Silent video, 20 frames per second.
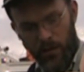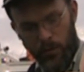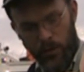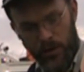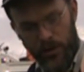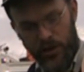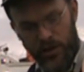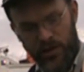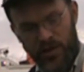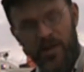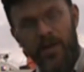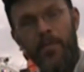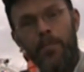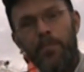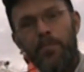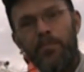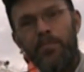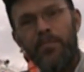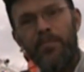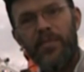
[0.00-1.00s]
the richest
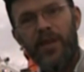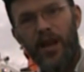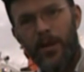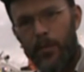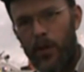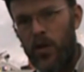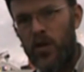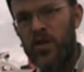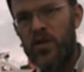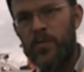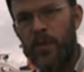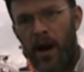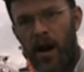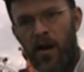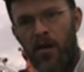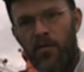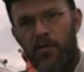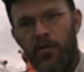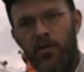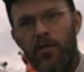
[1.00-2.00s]
and most
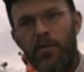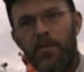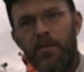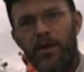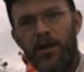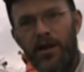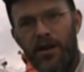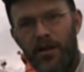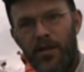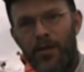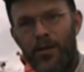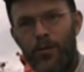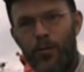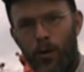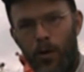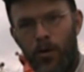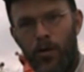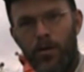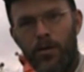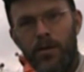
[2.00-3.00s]
powerful in the
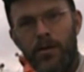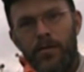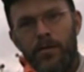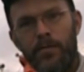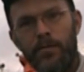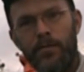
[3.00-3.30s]
world.